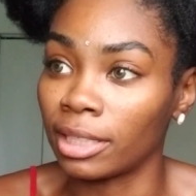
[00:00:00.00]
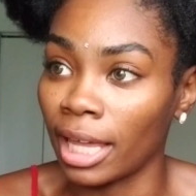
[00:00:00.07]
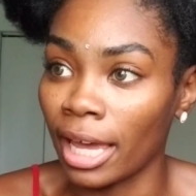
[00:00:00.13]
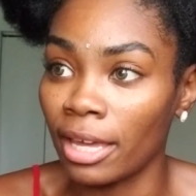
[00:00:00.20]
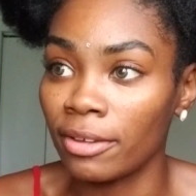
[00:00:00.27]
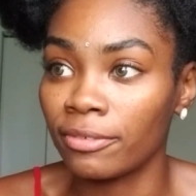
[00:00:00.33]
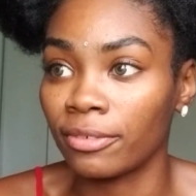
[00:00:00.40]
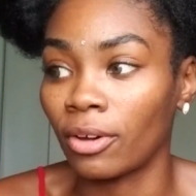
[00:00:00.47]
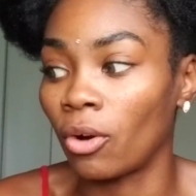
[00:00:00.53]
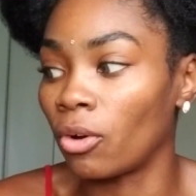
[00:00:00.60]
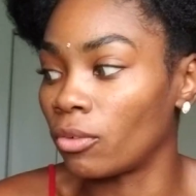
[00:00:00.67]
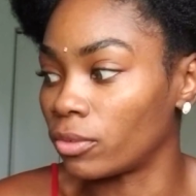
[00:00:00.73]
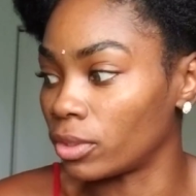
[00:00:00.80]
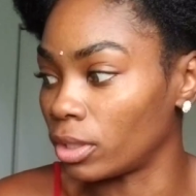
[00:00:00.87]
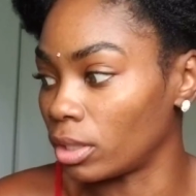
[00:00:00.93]
life
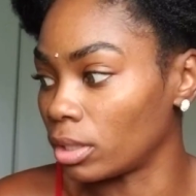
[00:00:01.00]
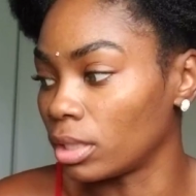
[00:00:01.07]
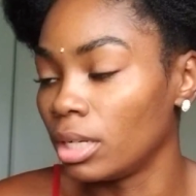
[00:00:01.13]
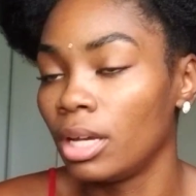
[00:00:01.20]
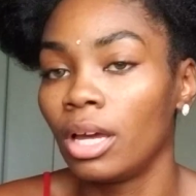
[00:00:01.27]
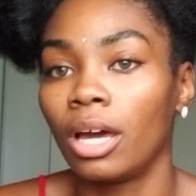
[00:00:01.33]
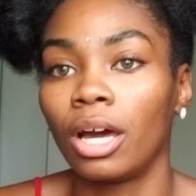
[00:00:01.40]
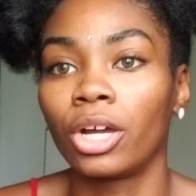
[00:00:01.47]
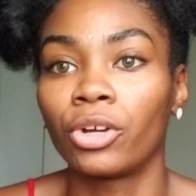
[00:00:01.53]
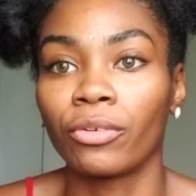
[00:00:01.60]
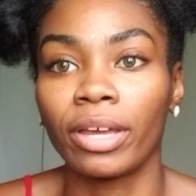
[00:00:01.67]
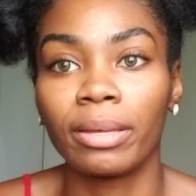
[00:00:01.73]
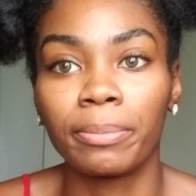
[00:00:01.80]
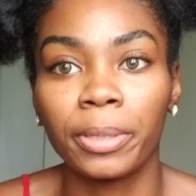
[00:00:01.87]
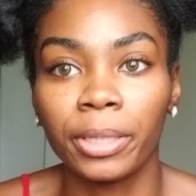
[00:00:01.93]
over a
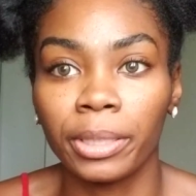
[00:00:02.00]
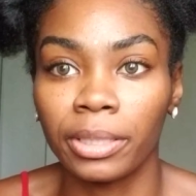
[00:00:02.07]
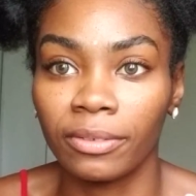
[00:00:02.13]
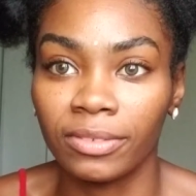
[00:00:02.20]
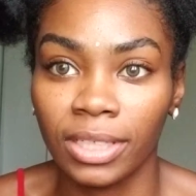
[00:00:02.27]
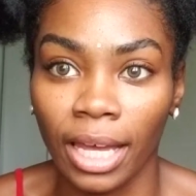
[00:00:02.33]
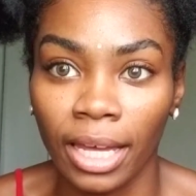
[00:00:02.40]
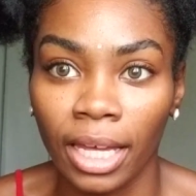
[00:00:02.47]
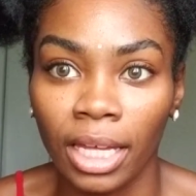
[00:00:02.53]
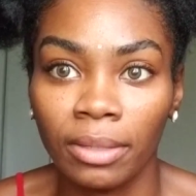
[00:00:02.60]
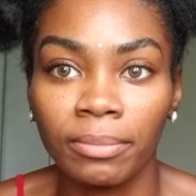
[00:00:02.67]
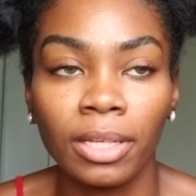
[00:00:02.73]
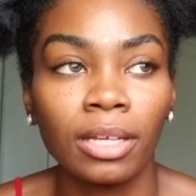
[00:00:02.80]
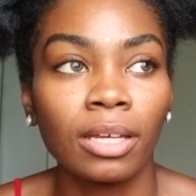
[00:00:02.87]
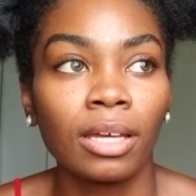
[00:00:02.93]
great period of
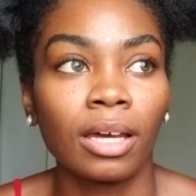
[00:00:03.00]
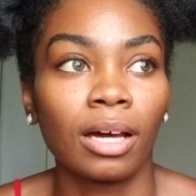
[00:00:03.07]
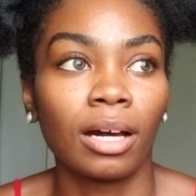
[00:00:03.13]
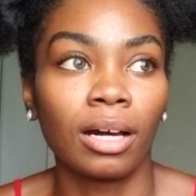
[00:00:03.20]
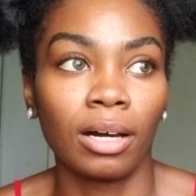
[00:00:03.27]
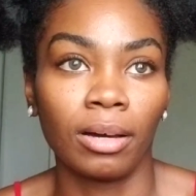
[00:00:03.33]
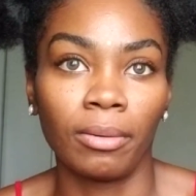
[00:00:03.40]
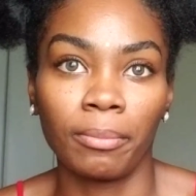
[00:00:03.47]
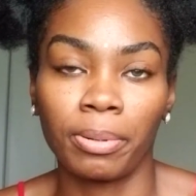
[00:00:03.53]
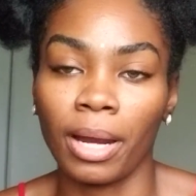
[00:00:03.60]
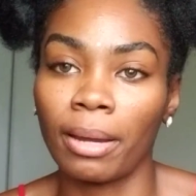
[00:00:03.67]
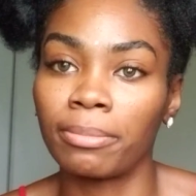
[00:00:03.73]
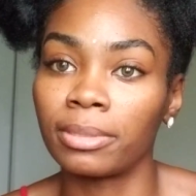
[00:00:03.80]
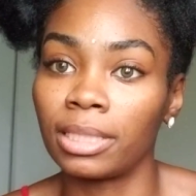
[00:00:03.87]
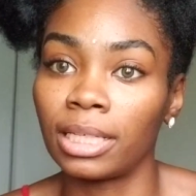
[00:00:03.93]
time.
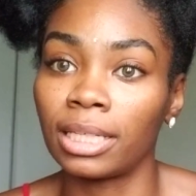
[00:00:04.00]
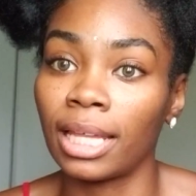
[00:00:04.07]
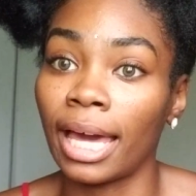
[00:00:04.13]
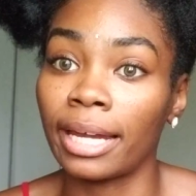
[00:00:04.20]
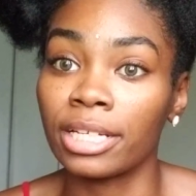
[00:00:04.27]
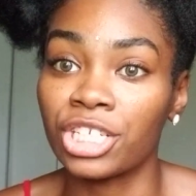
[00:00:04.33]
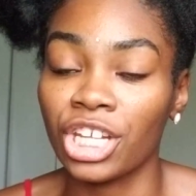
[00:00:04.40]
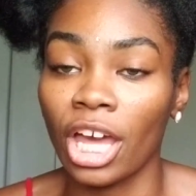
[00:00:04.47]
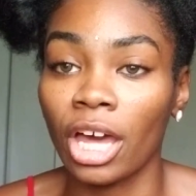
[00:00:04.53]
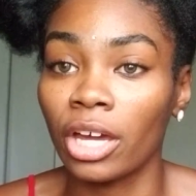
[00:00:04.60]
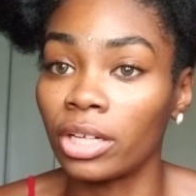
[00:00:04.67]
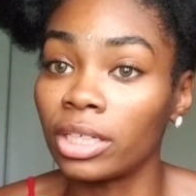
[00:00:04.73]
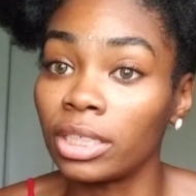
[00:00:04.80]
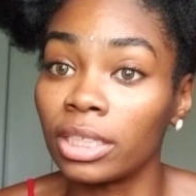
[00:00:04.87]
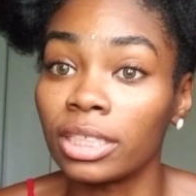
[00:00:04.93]
Probably a lot of
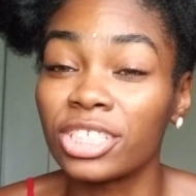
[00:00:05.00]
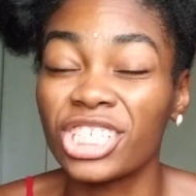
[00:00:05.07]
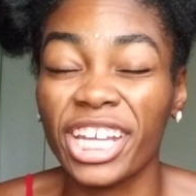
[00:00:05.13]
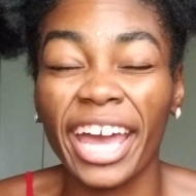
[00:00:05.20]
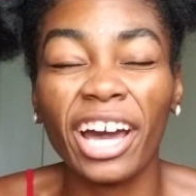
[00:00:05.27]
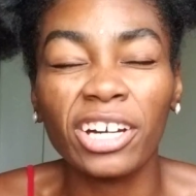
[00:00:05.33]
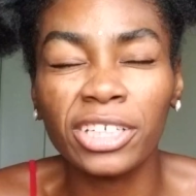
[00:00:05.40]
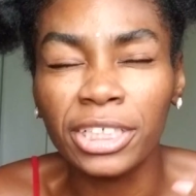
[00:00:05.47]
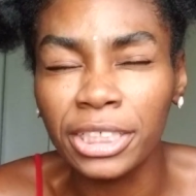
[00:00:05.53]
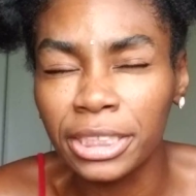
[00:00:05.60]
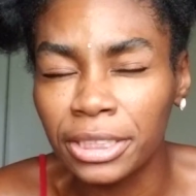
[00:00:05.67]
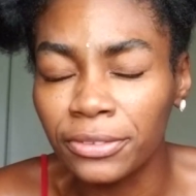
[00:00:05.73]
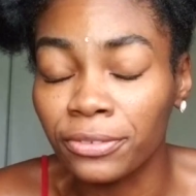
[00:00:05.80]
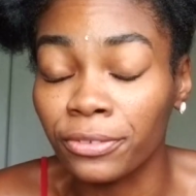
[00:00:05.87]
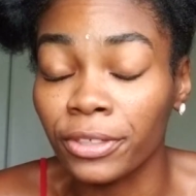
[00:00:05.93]

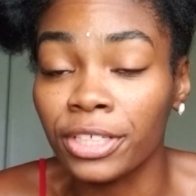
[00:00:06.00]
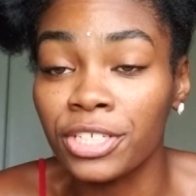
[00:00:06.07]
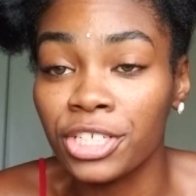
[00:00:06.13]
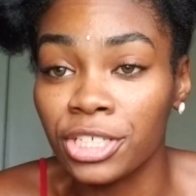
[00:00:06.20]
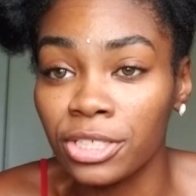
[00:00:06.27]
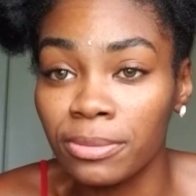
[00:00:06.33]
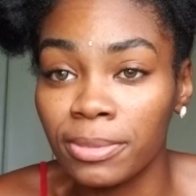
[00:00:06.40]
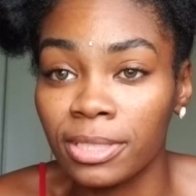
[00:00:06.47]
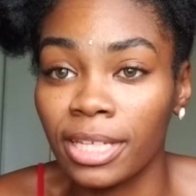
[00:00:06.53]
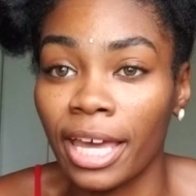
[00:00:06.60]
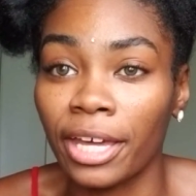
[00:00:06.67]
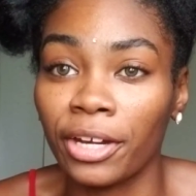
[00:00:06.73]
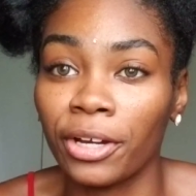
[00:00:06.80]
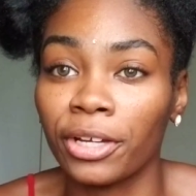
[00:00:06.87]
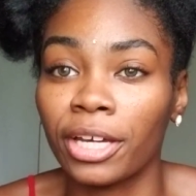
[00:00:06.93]
childhood friendships
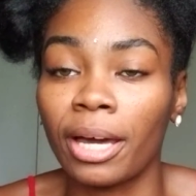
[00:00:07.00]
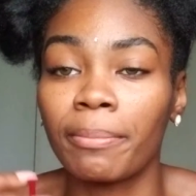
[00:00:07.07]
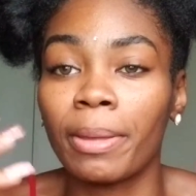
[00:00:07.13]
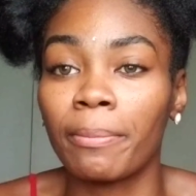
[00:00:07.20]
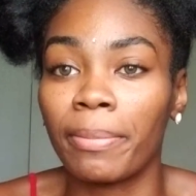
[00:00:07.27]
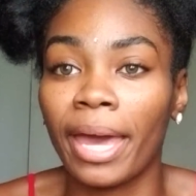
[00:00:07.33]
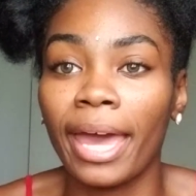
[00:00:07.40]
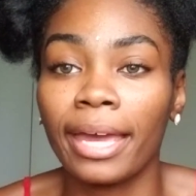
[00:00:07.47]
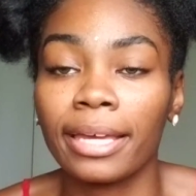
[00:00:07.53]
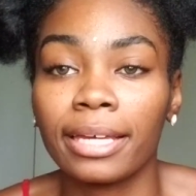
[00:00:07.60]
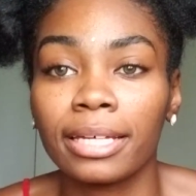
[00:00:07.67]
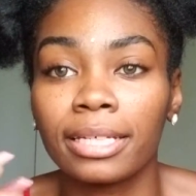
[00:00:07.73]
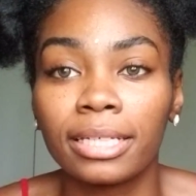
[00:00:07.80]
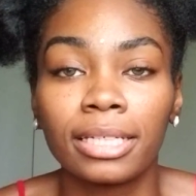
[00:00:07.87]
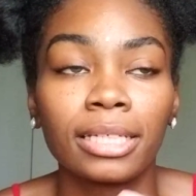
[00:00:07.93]
that are coming
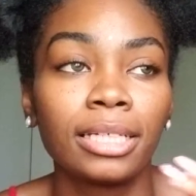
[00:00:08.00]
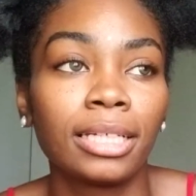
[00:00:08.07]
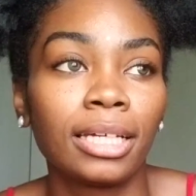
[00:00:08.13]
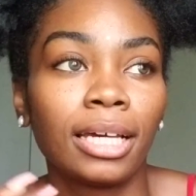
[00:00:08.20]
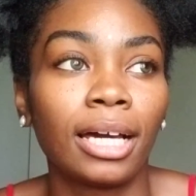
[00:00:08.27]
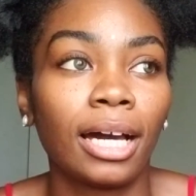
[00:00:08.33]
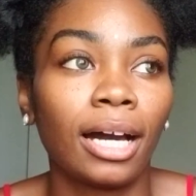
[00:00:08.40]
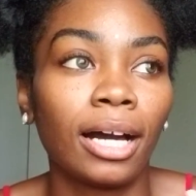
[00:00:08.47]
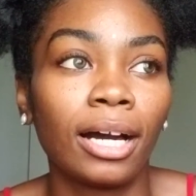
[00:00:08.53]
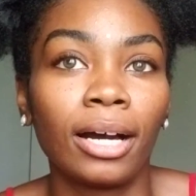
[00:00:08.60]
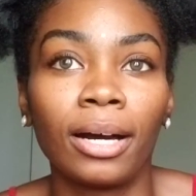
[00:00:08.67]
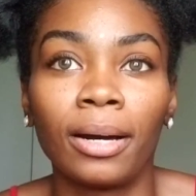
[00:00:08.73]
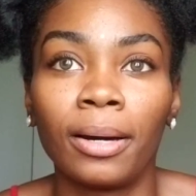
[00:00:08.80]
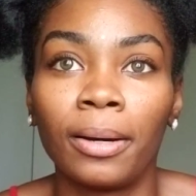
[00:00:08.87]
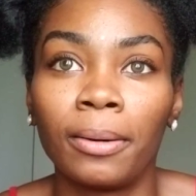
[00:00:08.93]
back
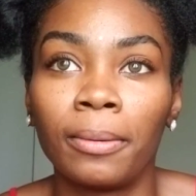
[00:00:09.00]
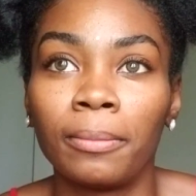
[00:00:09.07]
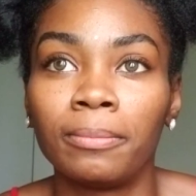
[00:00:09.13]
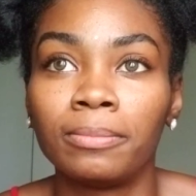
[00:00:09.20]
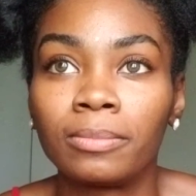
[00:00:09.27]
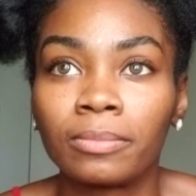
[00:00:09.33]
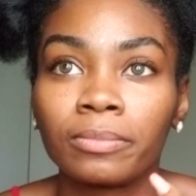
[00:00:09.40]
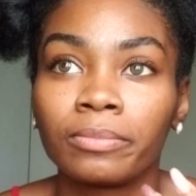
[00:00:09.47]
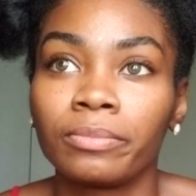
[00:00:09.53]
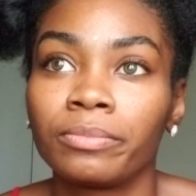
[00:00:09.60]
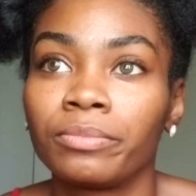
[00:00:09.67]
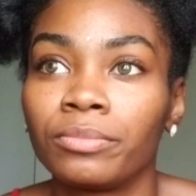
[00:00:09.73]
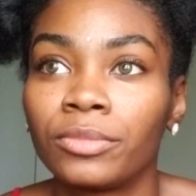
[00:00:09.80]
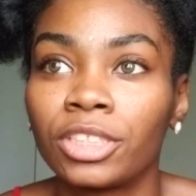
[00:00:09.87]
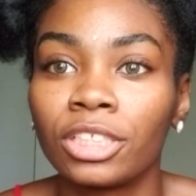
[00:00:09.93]

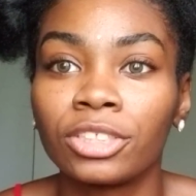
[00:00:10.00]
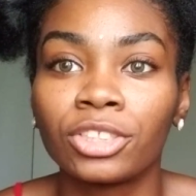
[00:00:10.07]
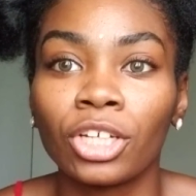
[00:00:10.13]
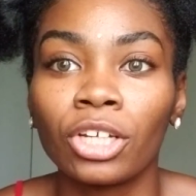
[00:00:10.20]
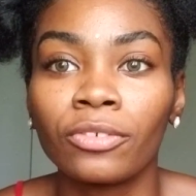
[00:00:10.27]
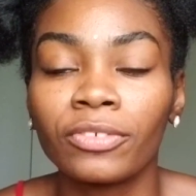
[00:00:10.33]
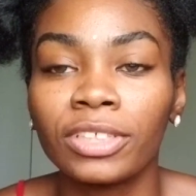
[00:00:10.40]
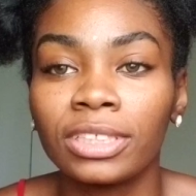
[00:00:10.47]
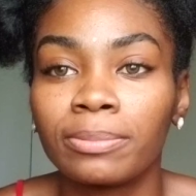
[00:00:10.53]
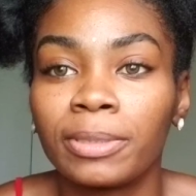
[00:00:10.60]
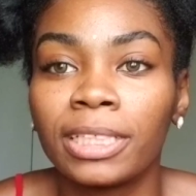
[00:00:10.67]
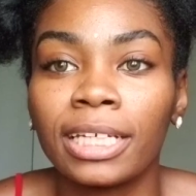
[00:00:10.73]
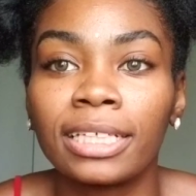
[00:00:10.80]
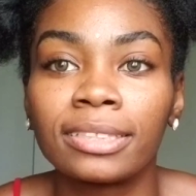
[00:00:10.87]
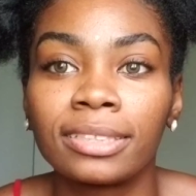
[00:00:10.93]
to surface,
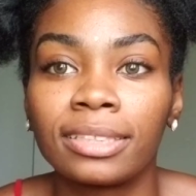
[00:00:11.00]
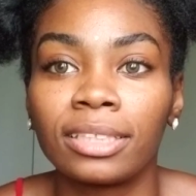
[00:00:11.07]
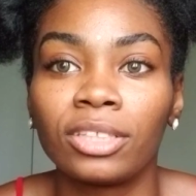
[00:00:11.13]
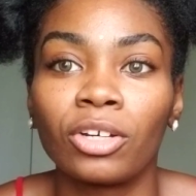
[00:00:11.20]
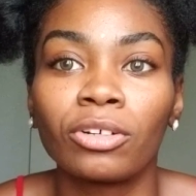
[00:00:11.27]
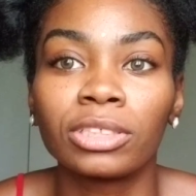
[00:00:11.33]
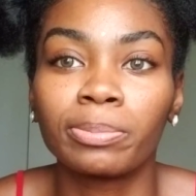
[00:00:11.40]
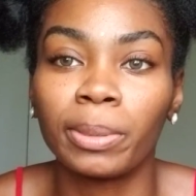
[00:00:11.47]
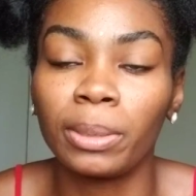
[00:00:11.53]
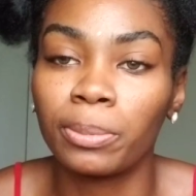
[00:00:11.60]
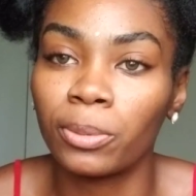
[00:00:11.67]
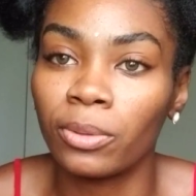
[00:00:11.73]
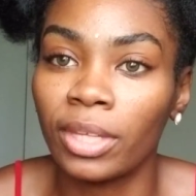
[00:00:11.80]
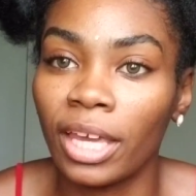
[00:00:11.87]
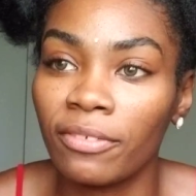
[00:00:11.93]
because those
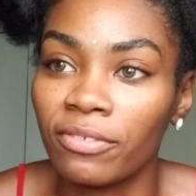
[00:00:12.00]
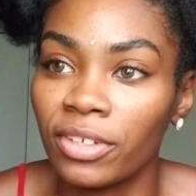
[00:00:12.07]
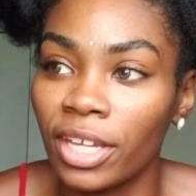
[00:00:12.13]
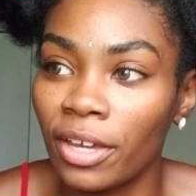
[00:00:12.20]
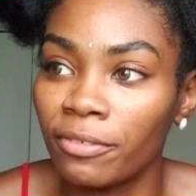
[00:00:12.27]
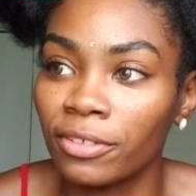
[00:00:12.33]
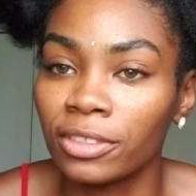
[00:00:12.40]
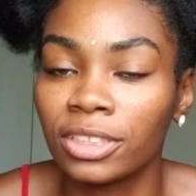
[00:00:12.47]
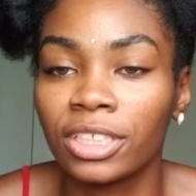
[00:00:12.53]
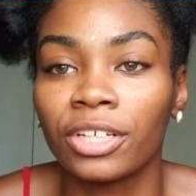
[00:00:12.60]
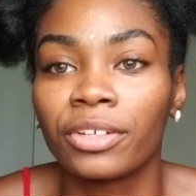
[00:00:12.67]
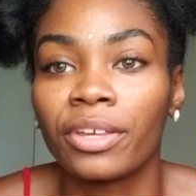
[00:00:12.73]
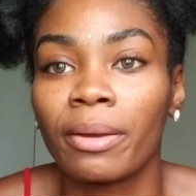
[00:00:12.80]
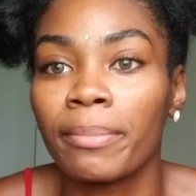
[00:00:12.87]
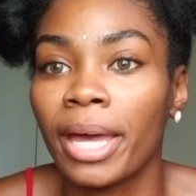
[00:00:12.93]
people, they've never
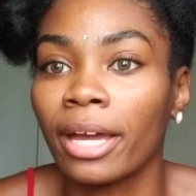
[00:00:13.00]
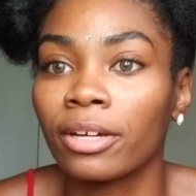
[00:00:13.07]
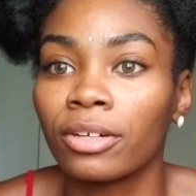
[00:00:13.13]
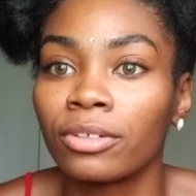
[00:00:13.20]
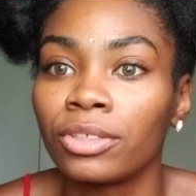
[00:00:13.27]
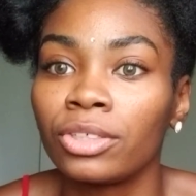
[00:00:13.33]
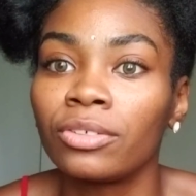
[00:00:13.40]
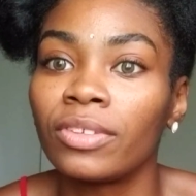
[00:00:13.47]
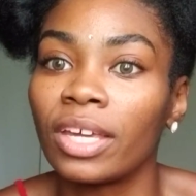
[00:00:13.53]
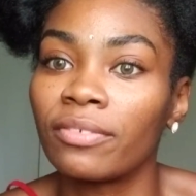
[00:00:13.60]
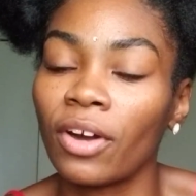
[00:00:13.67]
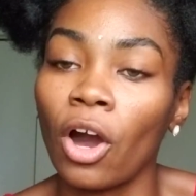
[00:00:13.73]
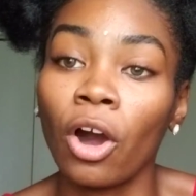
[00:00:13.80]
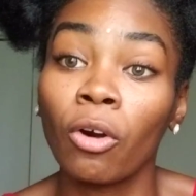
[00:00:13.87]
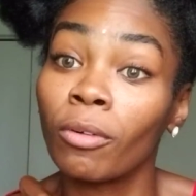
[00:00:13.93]
turned their back on you. They've
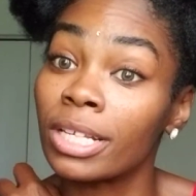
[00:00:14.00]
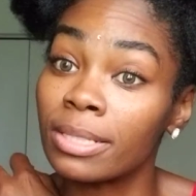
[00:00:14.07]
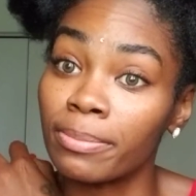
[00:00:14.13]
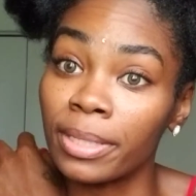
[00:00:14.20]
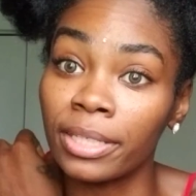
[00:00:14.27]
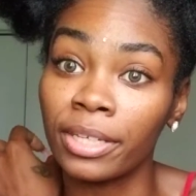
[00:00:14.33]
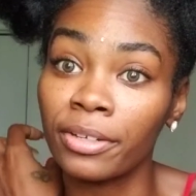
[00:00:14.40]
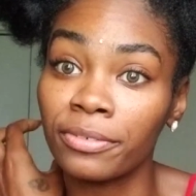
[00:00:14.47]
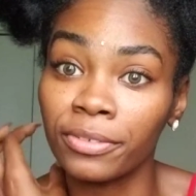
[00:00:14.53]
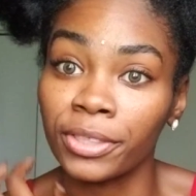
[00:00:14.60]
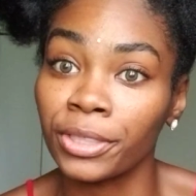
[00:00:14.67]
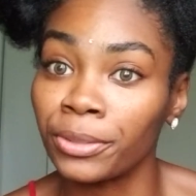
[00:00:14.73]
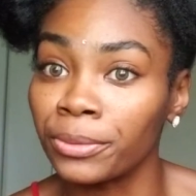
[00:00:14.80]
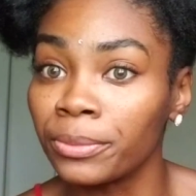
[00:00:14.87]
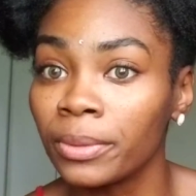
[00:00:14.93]
always been there for
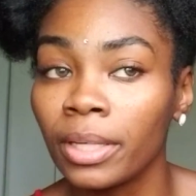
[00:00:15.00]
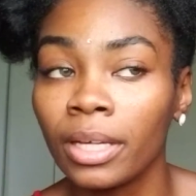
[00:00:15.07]
you.